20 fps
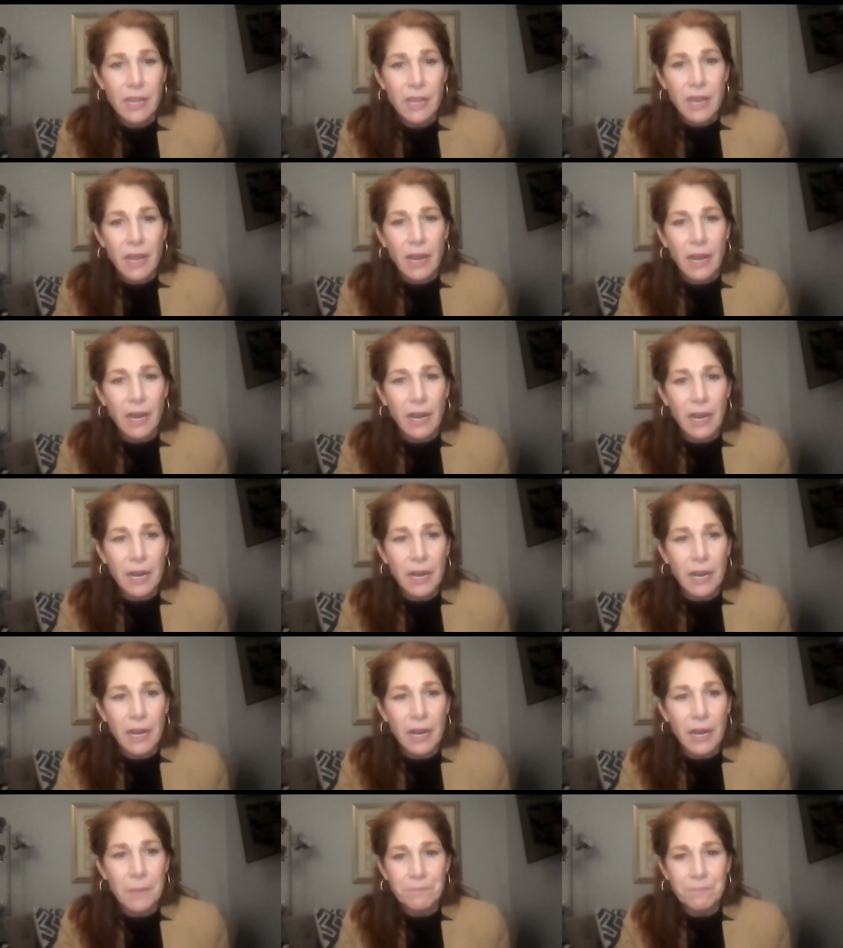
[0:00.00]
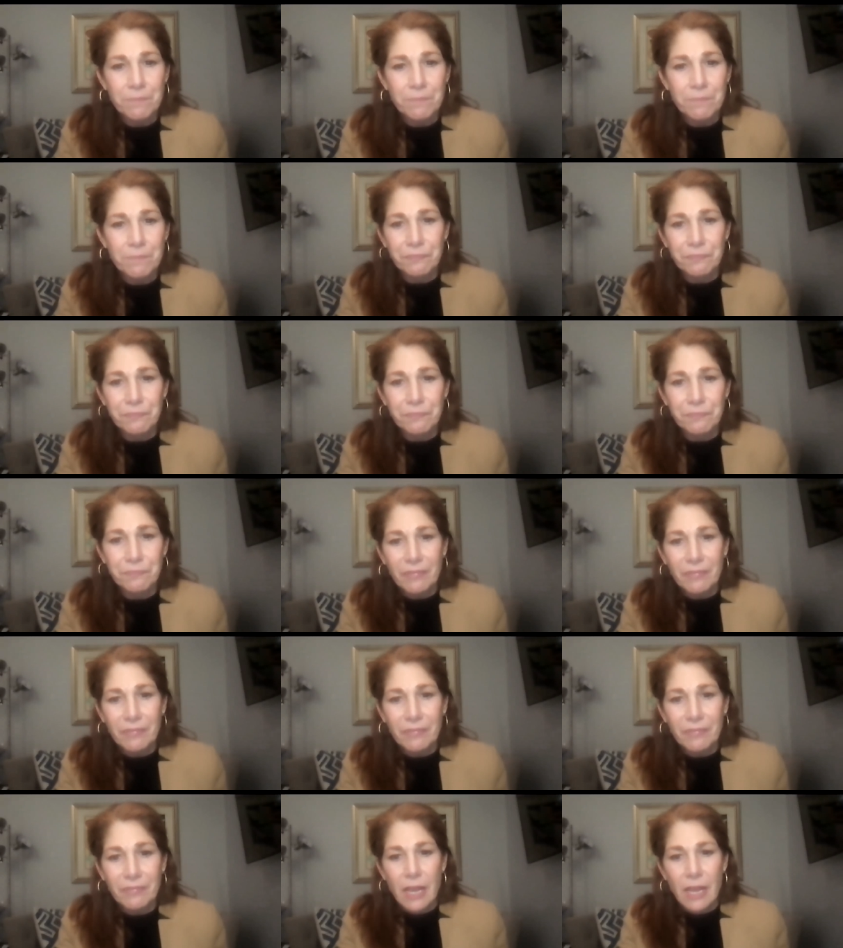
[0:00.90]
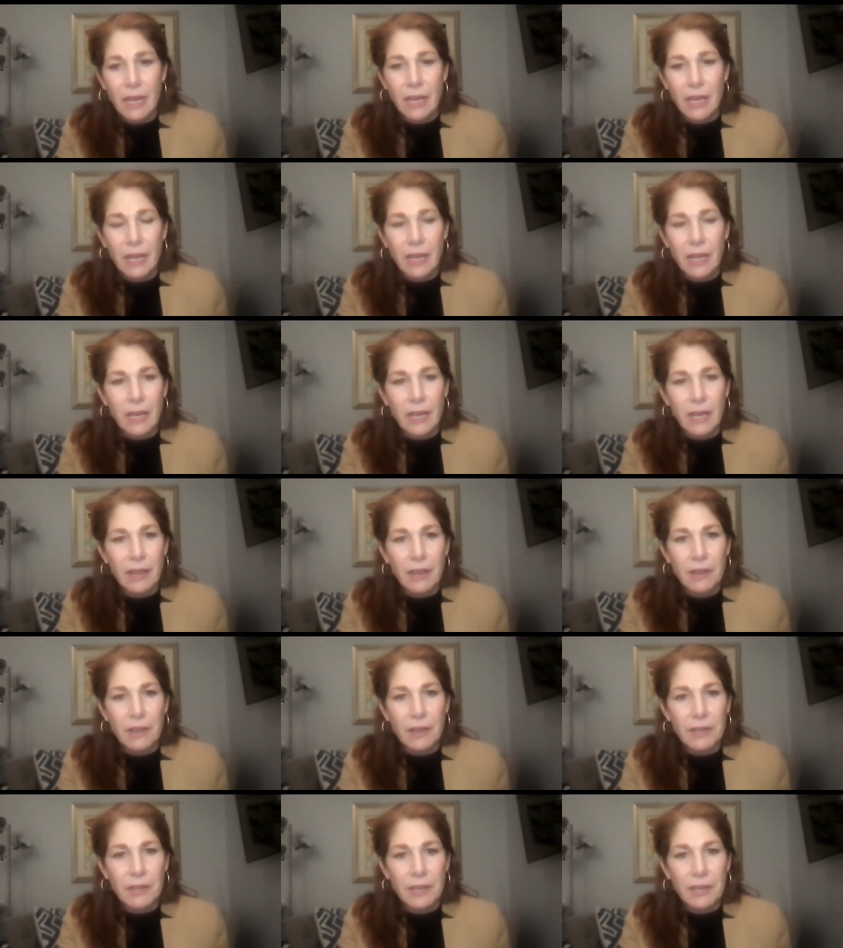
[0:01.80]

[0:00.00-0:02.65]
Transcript: um, uh,